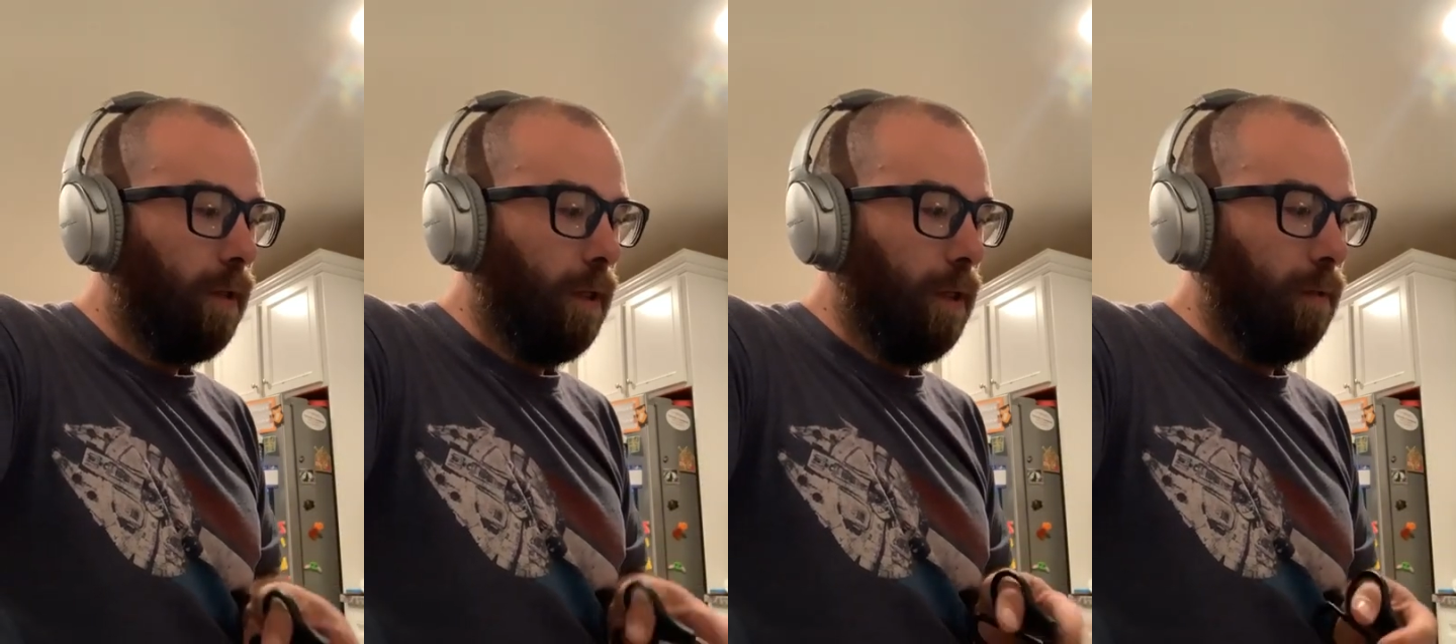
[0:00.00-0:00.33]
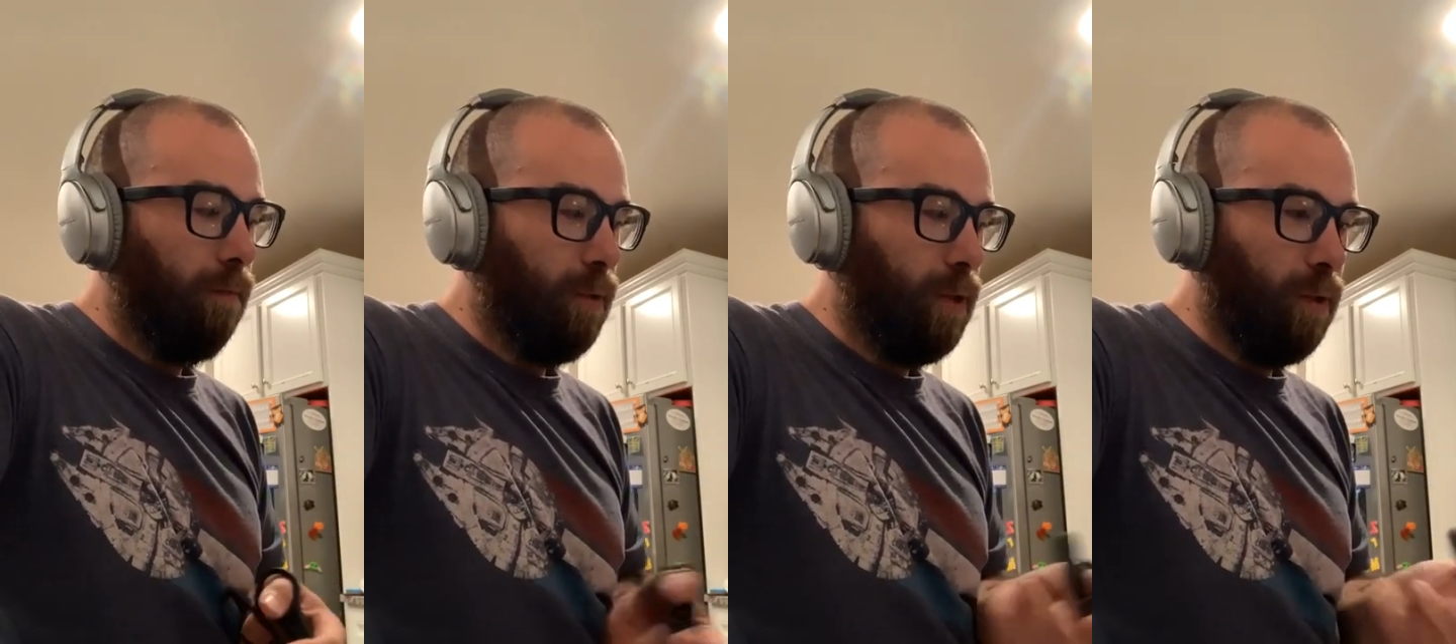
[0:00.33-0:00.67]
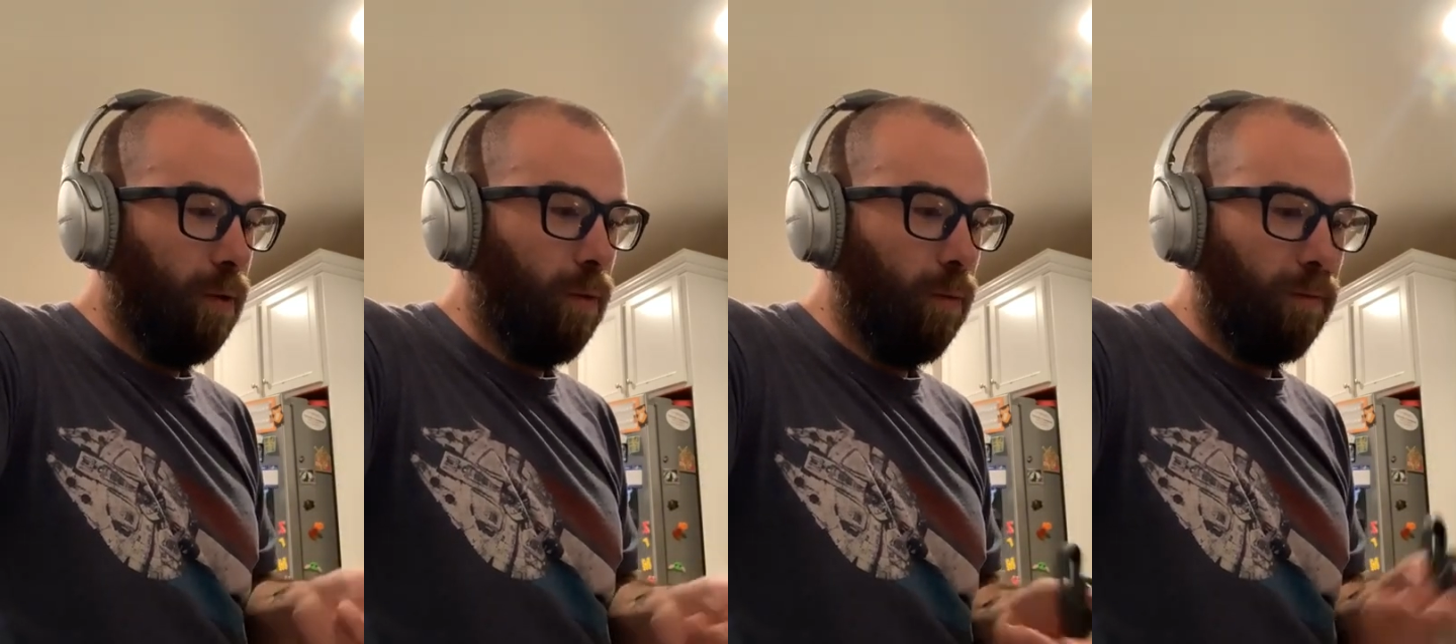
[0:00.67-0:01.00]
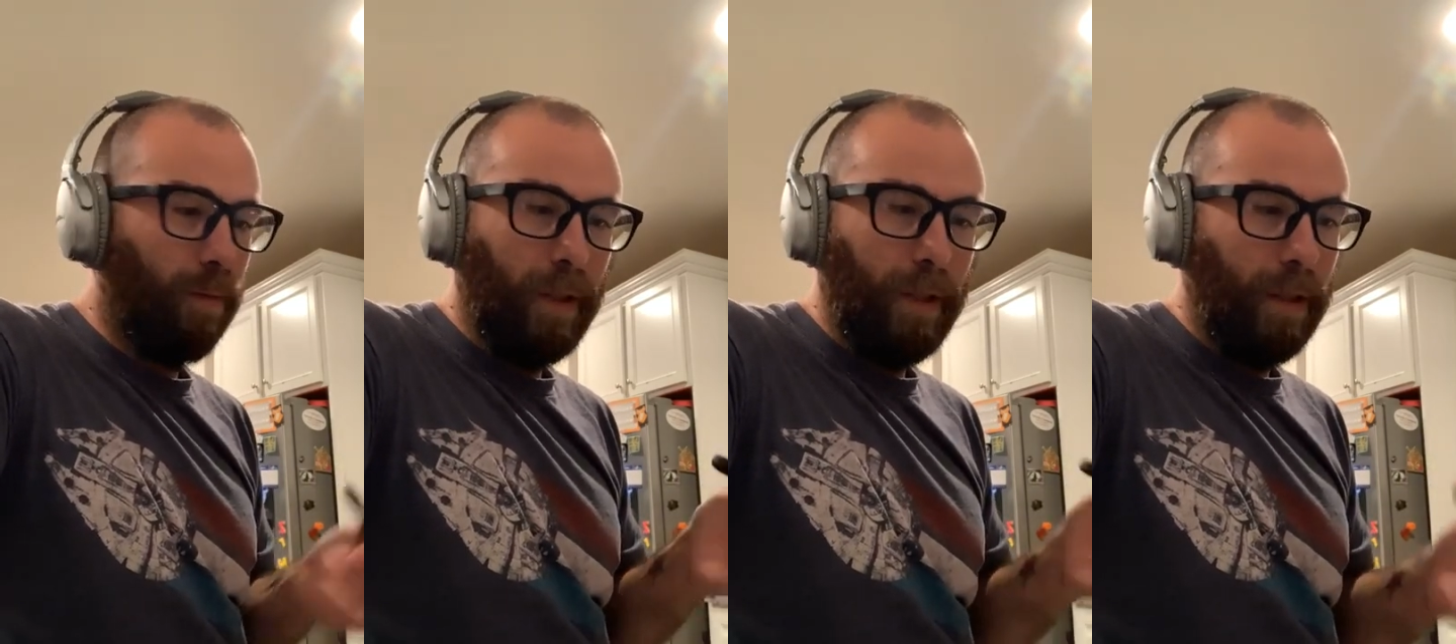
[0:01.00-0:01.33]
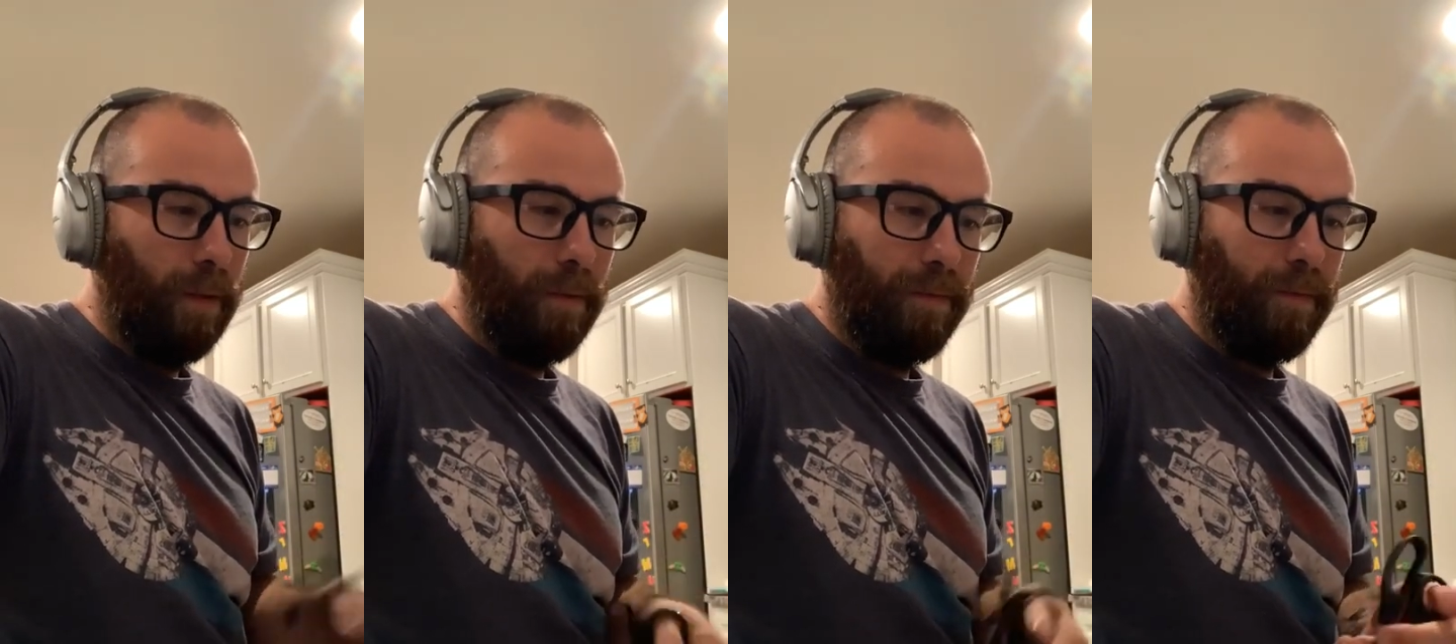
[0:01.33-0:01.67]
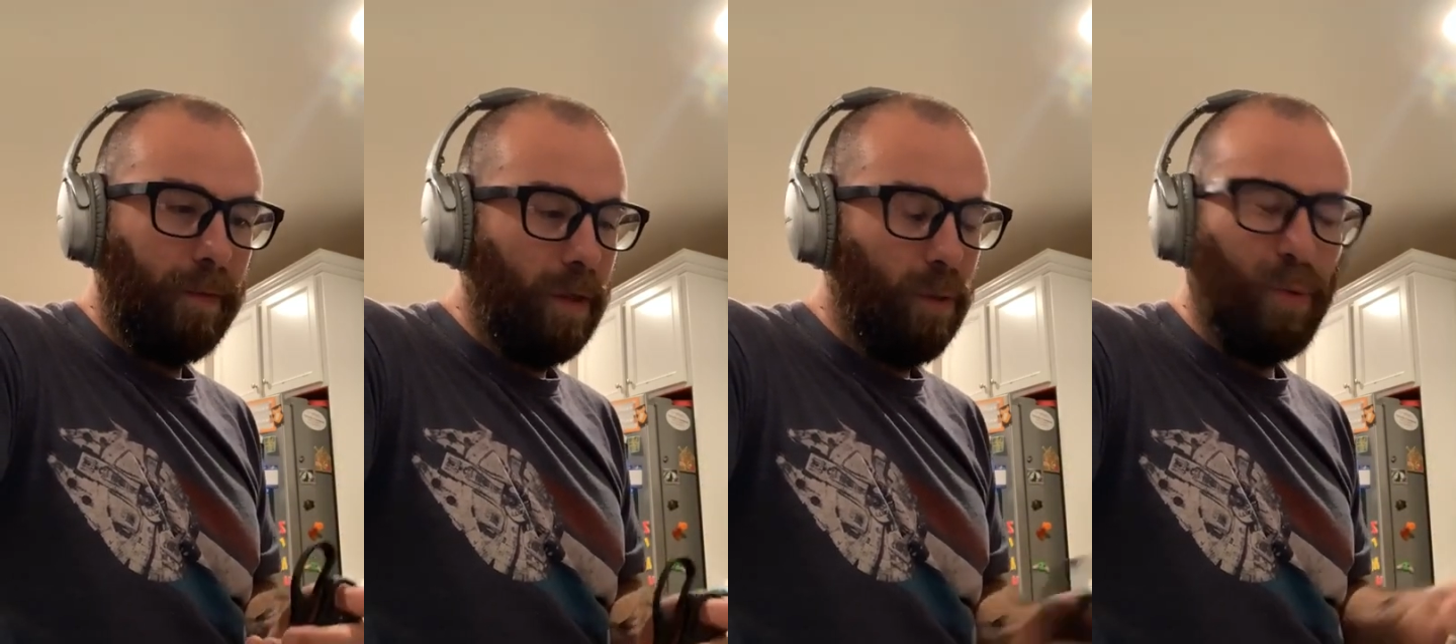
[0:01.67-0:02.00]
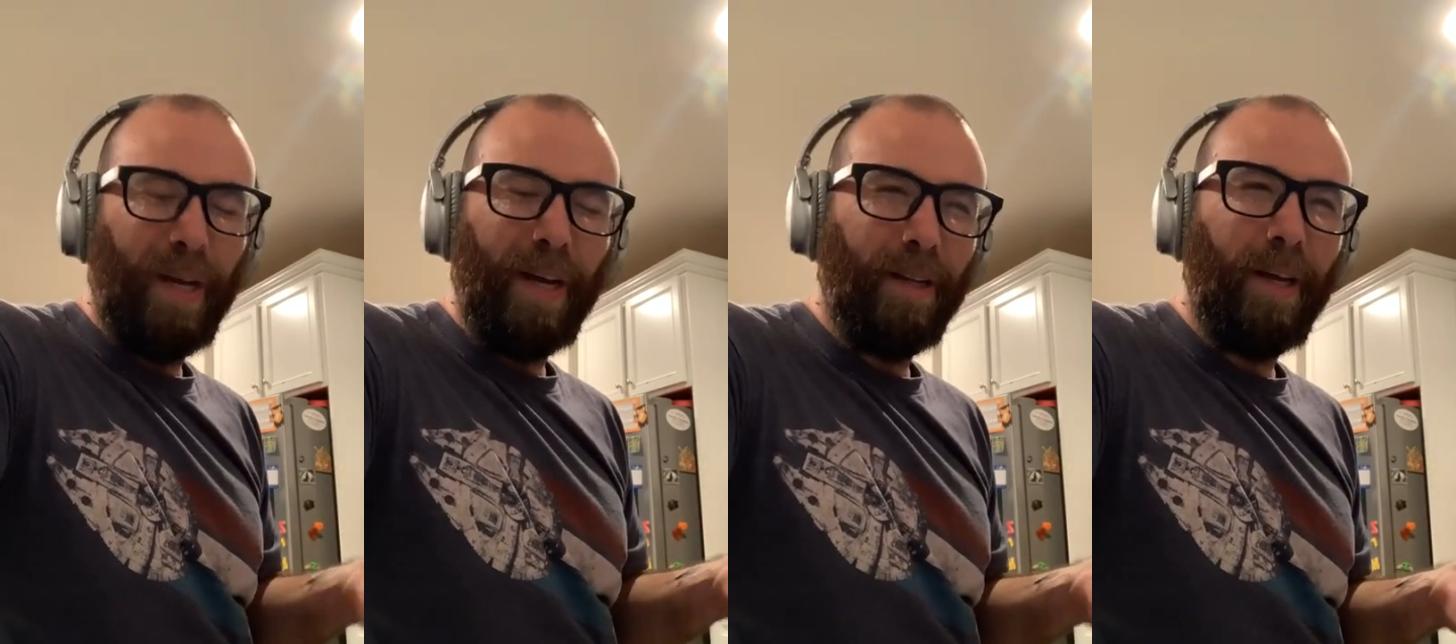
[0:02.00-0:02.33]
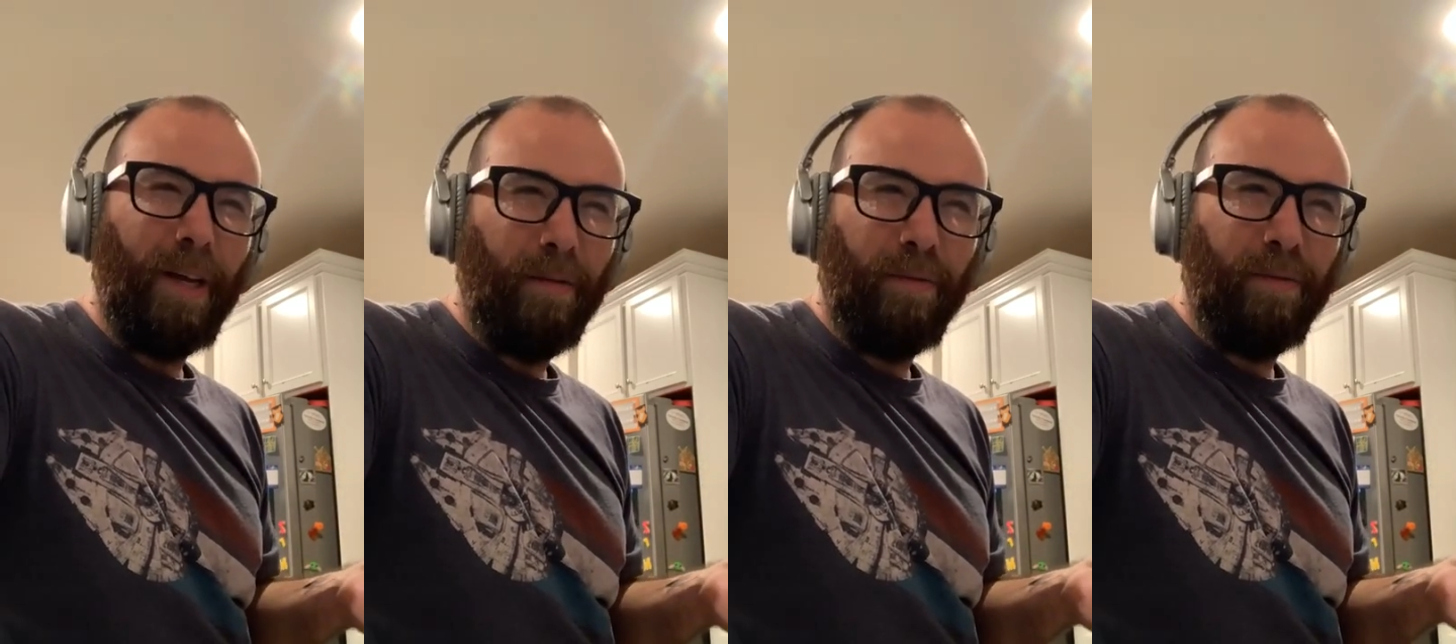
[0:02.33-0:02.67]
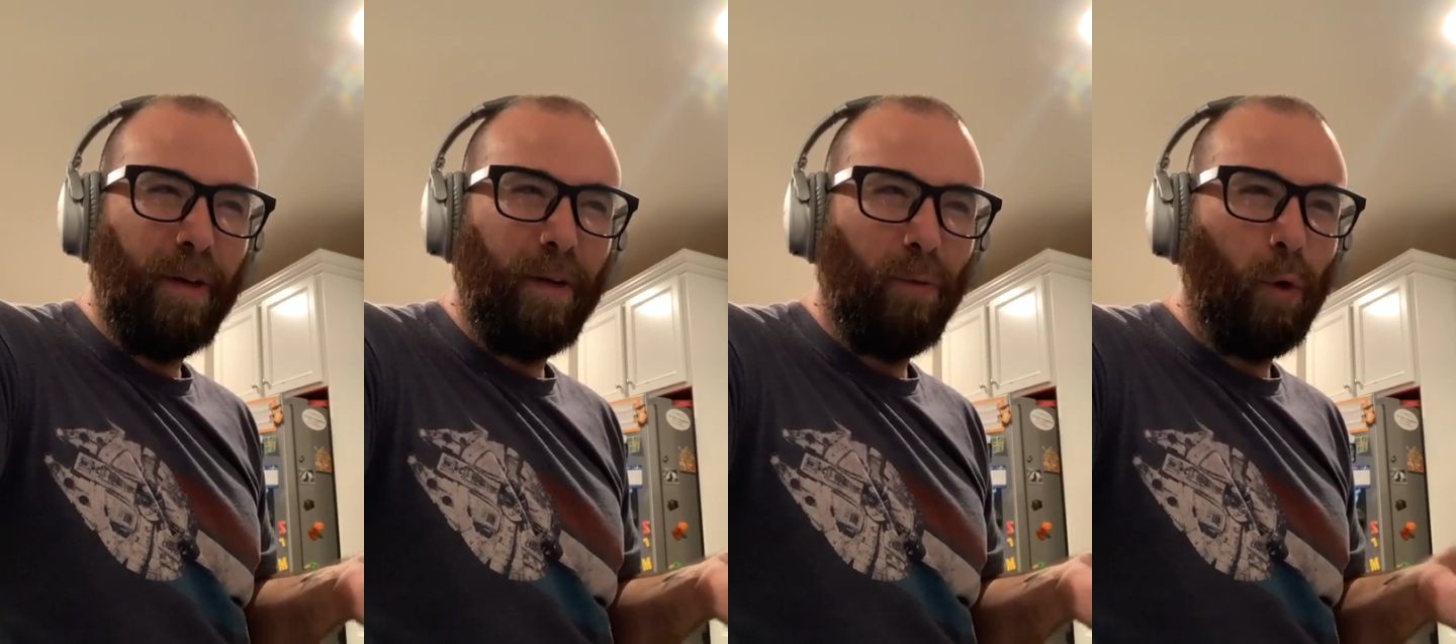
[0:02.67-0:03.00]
Because we got a lot of